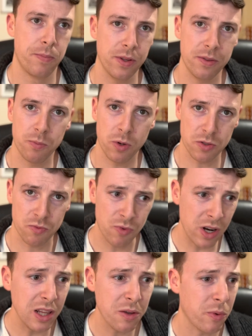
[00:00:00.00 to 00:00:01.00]
But what's
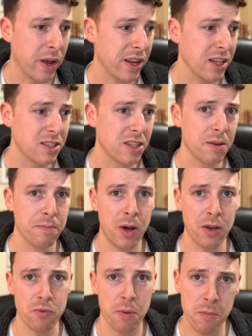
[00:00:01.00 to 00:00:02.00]
really weird is that
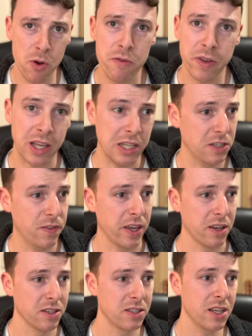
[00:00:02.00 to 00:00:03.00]
by removing his
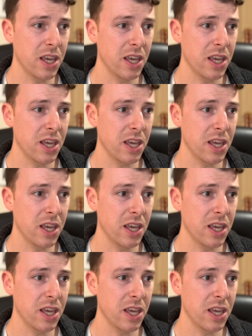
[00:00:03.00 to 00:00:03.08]
fingers,